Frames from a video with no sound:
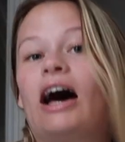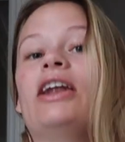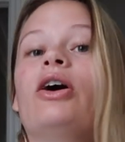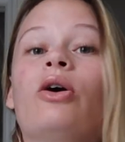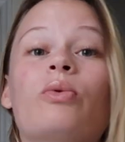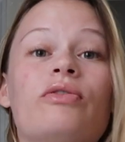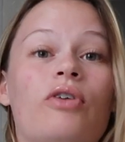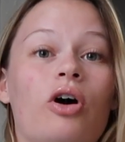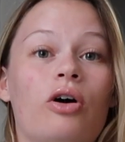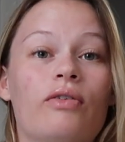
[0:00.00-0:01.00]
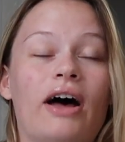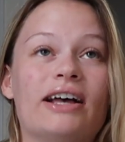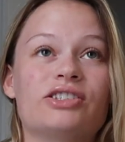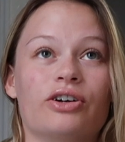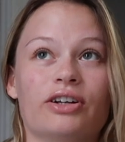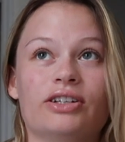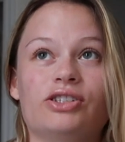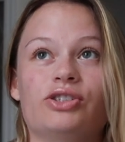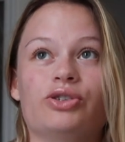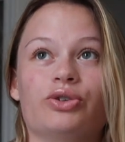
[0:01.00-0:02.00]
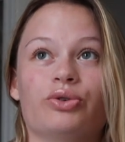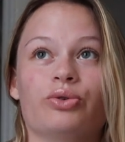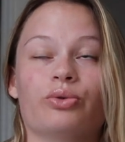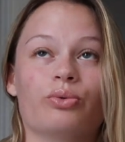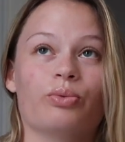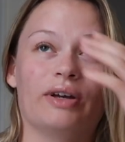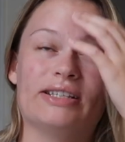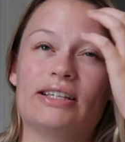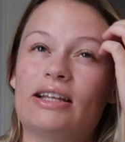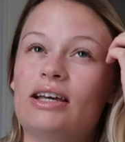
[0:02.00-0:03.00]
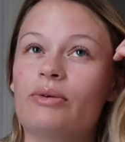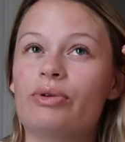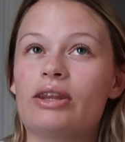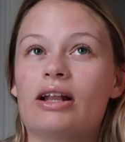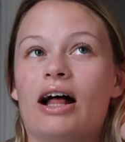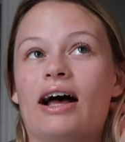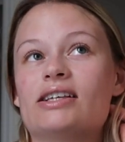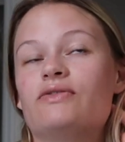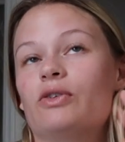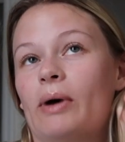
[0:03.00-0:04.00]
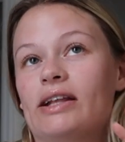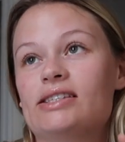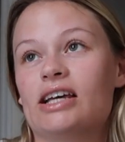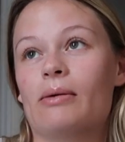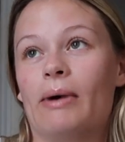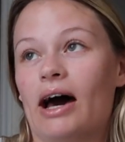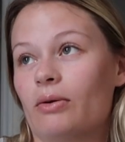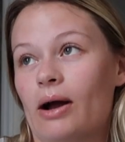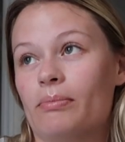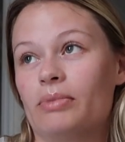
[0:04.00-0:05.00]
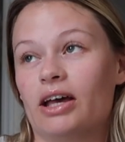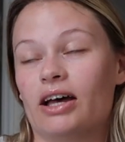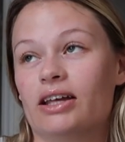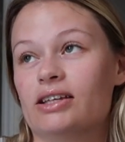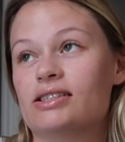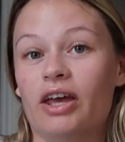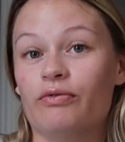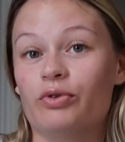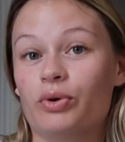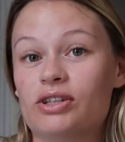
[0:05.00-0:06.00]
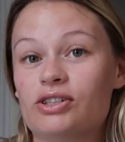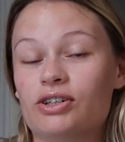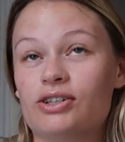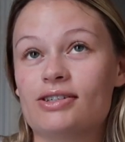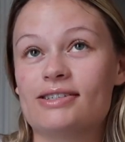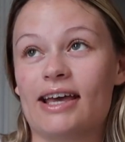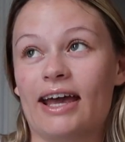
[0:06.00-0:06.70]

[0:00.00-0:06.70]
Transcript: I know Revolve has started to recently, within the last few months, get a bad rep because influencers